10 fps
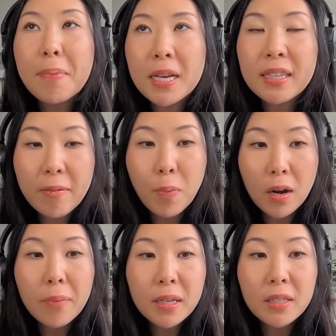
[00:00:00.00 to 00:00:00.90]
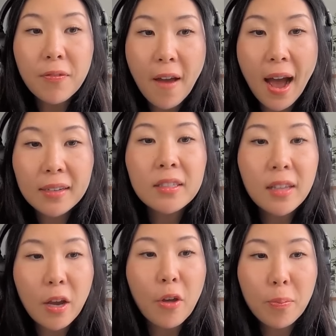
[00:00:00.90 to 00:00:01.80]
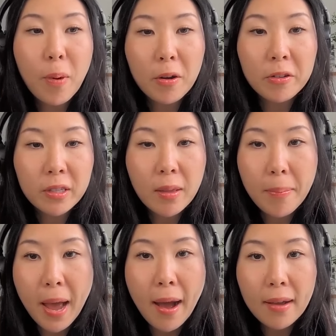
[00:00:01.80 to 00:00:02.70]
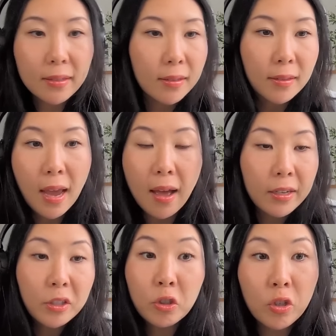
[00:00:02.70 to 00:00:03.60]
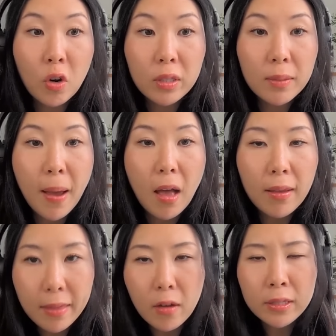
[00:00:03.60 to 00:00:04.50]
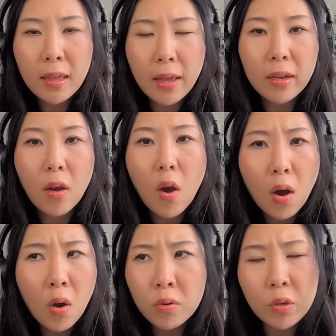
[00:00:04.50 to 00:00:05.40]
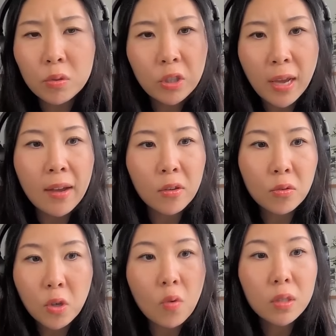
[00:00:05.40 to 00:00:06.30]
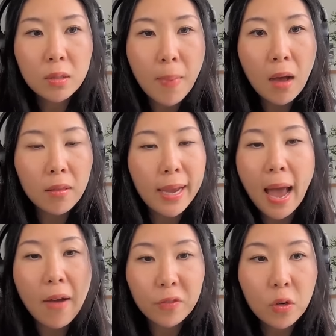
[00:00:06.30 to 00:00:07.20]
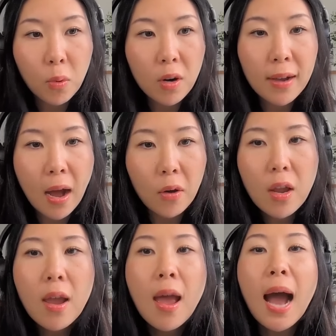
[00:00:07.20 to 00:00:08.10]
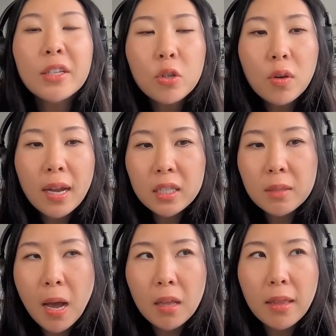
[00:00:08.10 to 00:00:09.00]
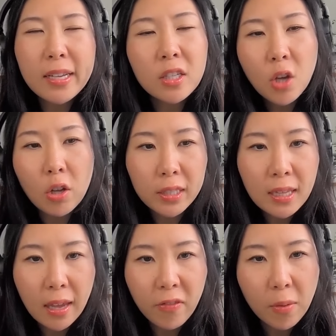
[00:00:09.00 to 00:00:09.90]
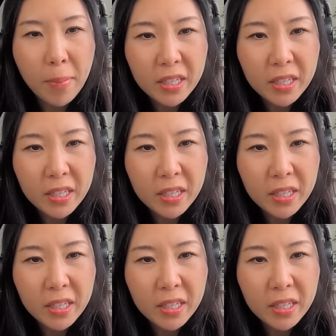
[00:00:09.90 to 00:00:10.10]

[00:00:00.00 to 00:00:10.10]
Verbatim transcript: because I brought up this fact to like other partners in the past, and yeah, I just don't smell. And they'll say, like, oh, you, yeah, you don't smell like after a workout. I do kind of smell like salty, like from my